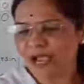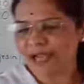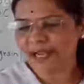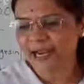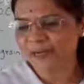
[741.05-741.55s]

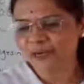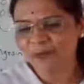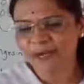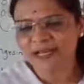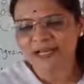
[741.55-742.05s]
and
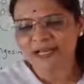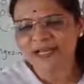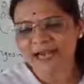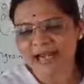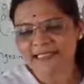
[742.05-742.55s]

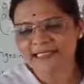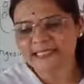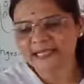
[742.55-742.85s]
endometrial glands